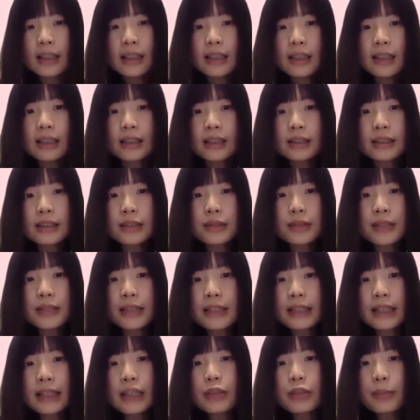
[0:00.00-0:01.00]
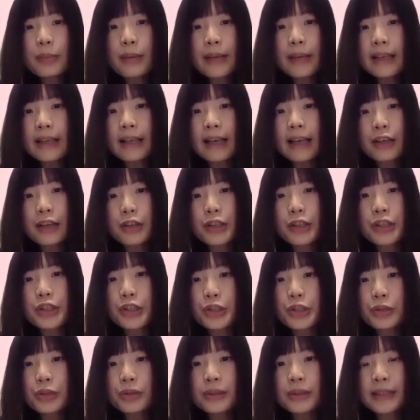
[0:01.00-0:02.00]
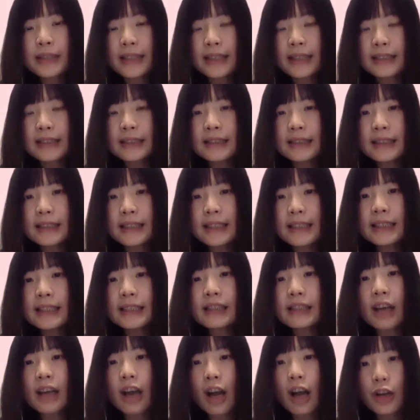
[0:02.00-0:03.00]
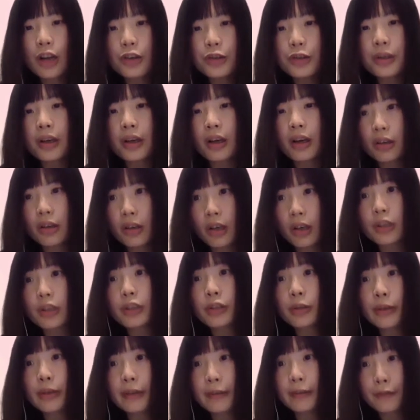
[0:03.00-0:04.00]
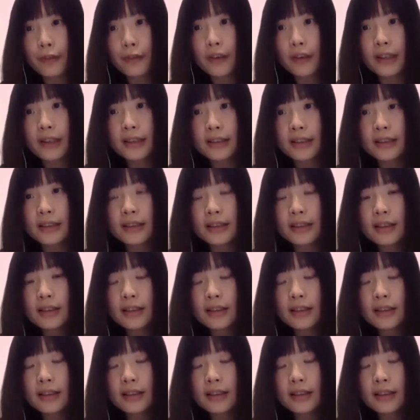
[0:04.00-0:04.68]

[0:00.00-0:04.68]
such that each player actually chooses either auction or lottery first.